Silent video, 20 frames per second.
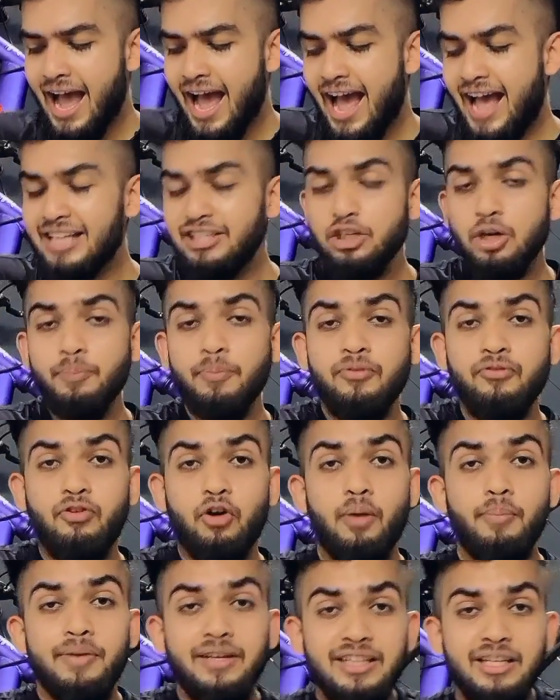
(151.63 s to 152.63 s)
as you're
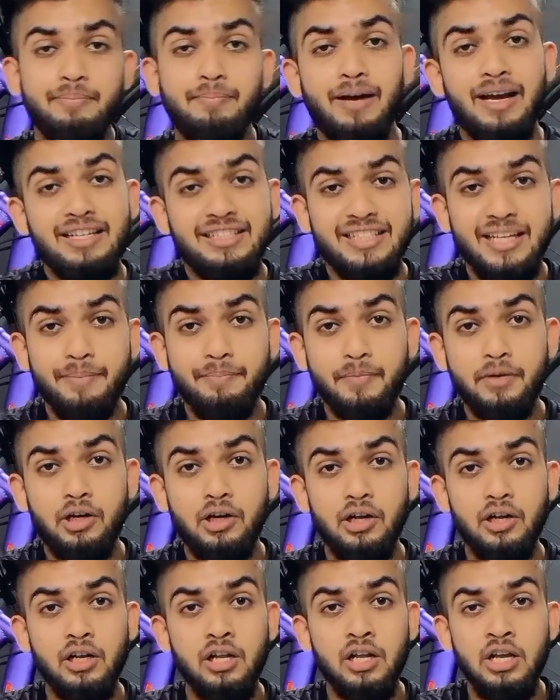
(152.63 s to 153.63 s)
performing the bicep
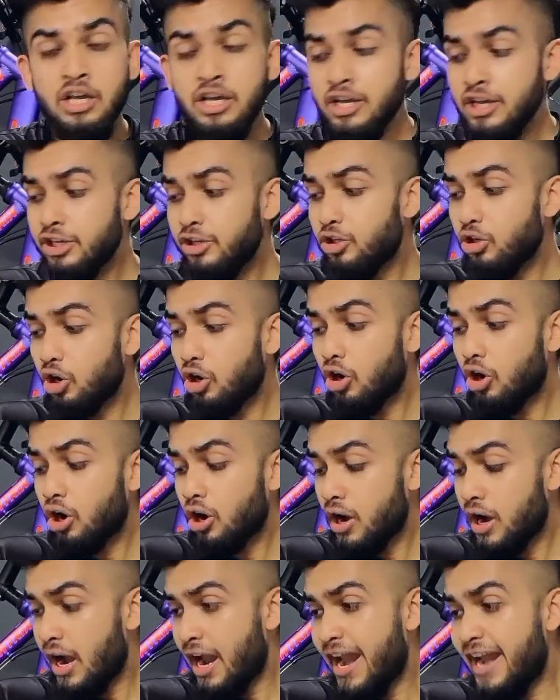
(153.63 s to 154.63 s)
curl, your
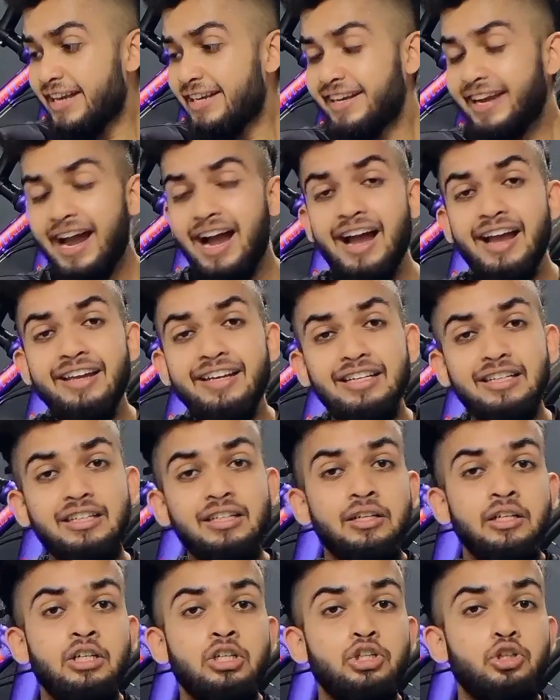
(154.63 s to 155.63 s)
entire
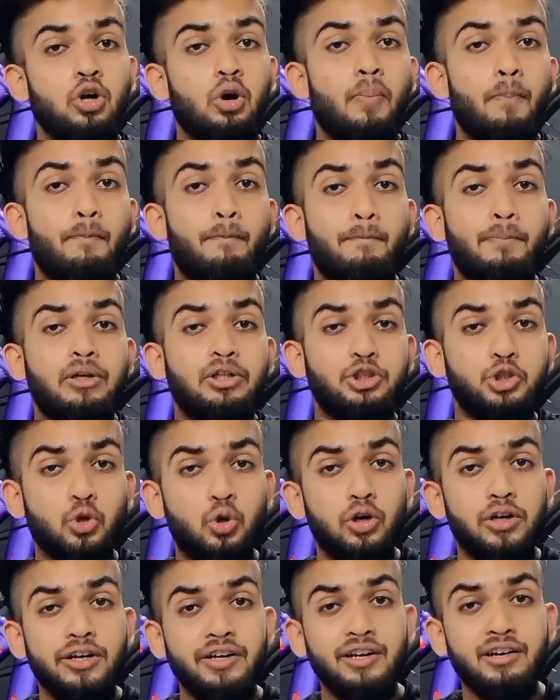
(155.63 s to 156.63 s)

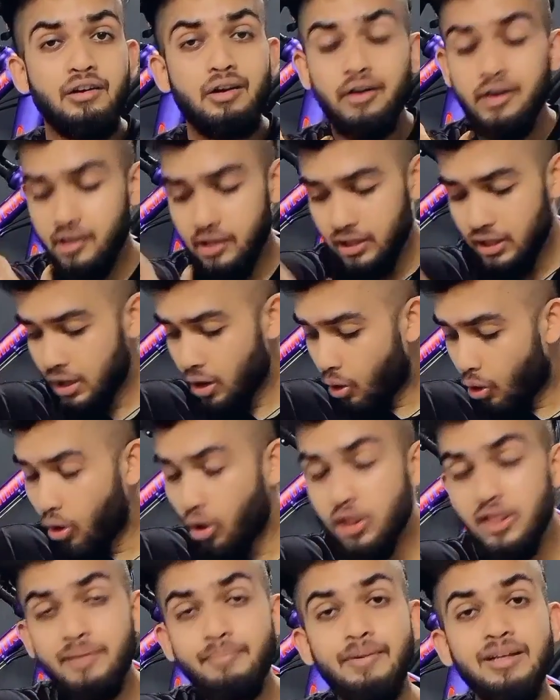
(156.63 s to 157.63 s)
shoulder girdle,
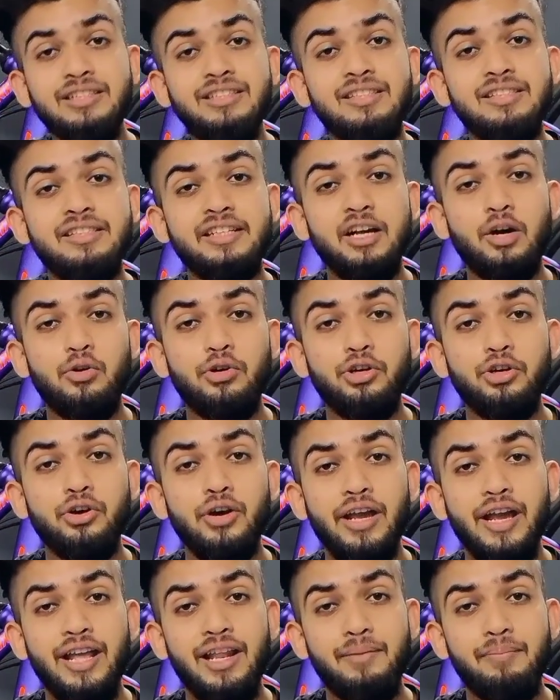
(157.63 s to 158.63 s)
all the muscles around your
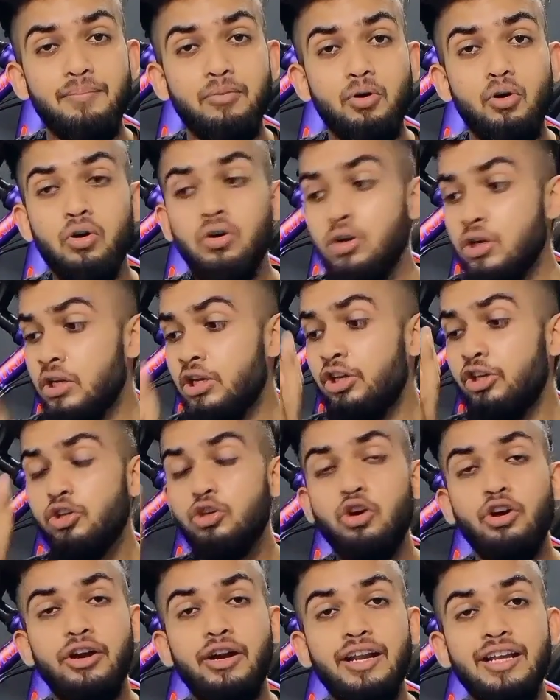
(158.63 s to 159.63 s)
elbow,
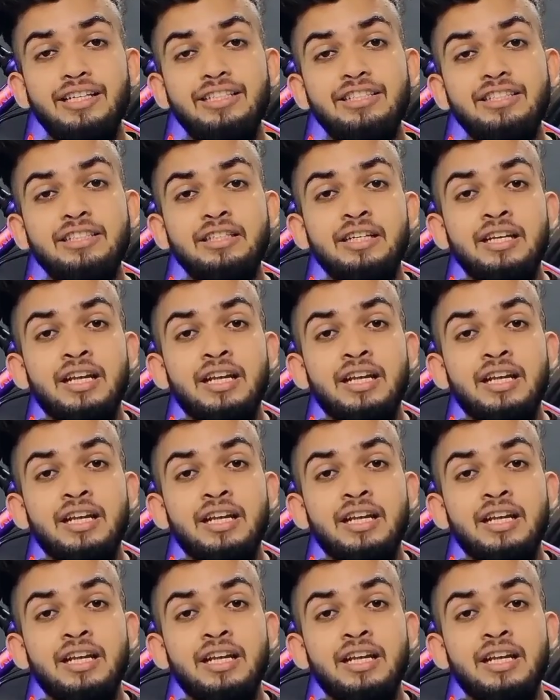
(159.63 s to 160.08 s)
your wrist,